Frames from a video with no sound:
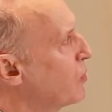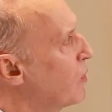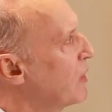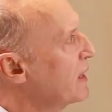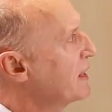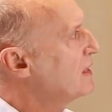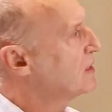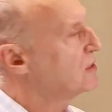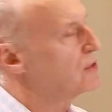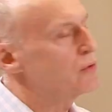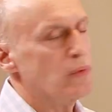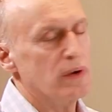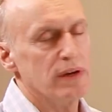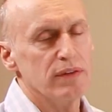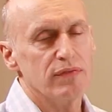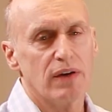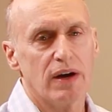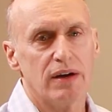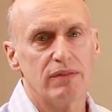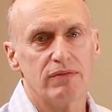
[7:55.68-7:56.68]
20 to
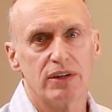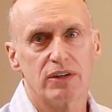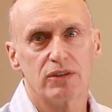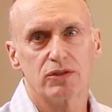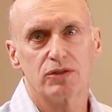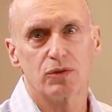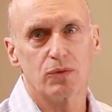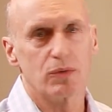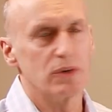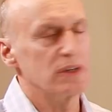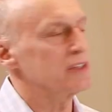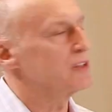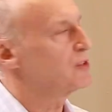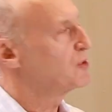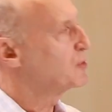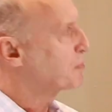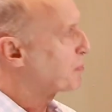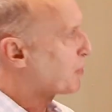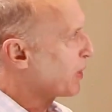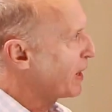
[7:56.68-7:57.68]
25 years to really
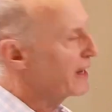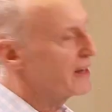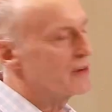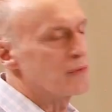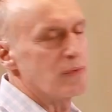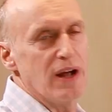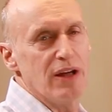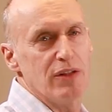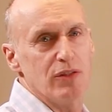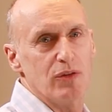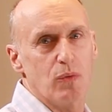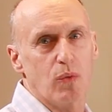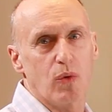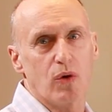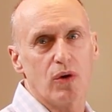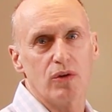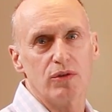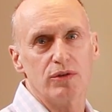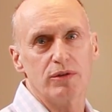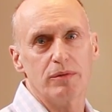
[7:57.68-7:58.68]
spread around the
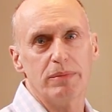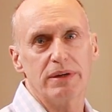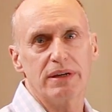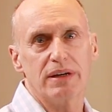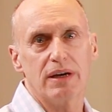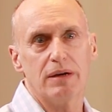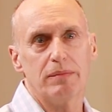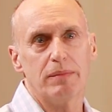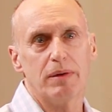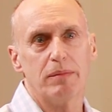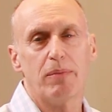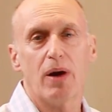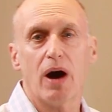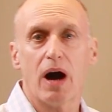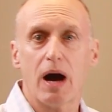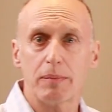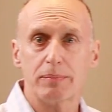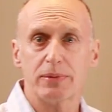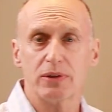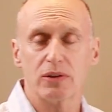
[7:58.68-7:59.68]
world to become a
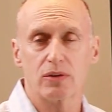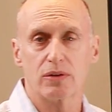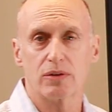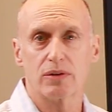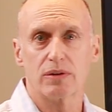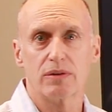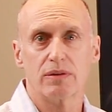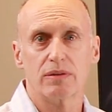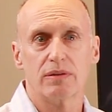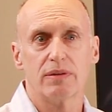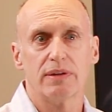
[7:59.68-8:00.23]
popular